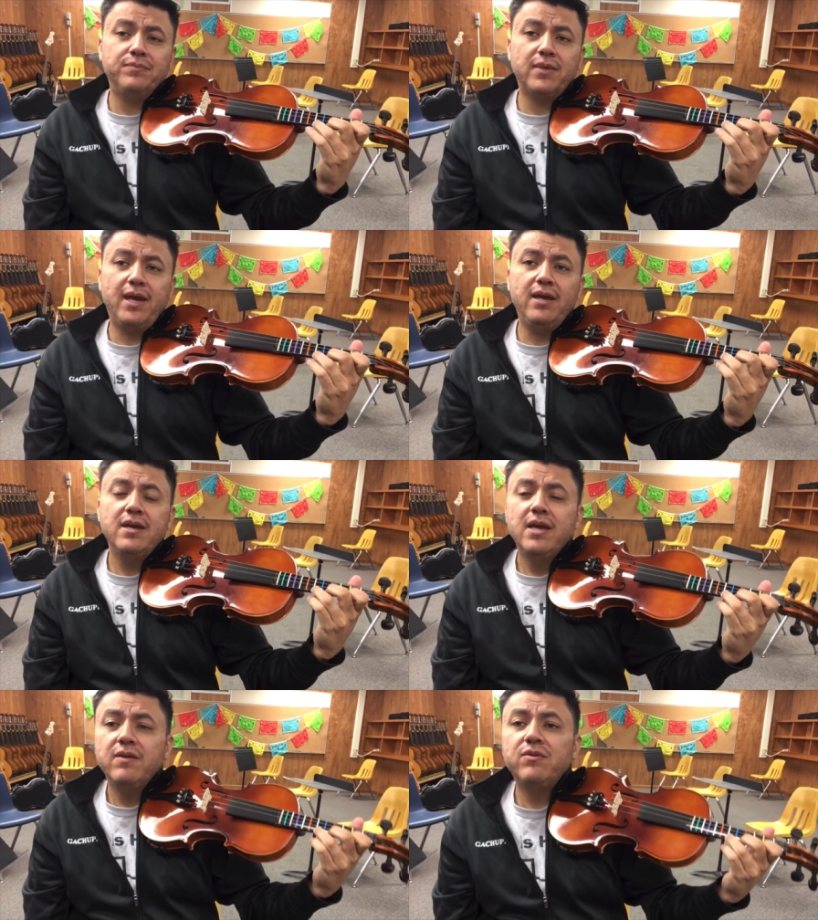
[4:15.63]
Okay?
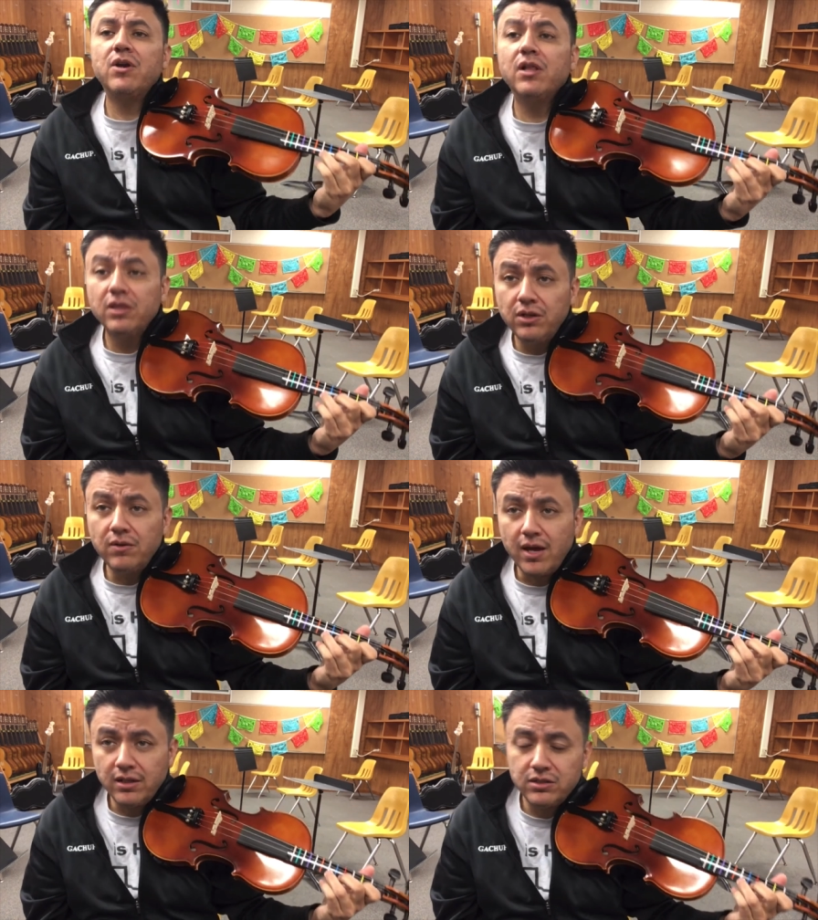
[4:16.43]
If you're a little
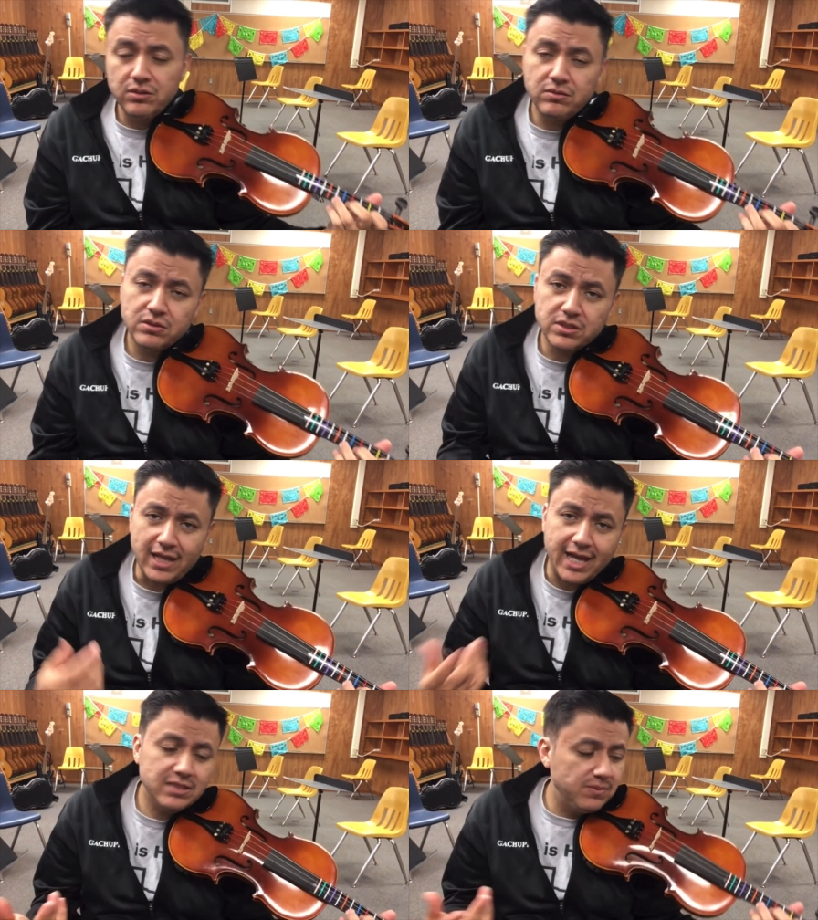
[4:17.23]
out of tune, just
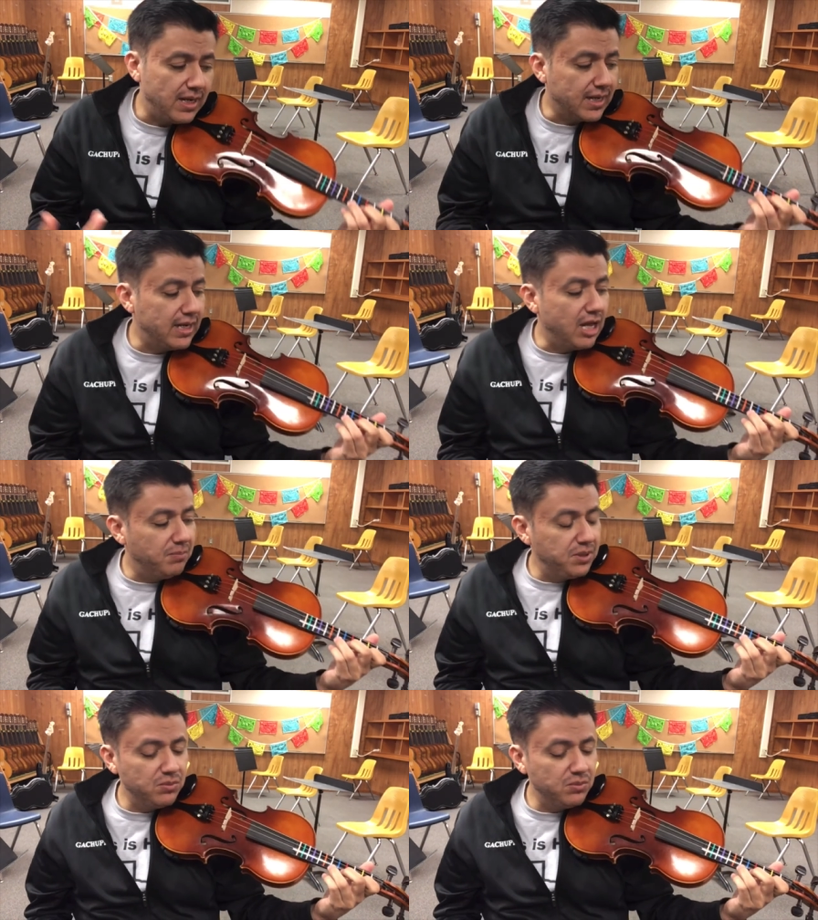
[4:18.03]
ask me and I can help you.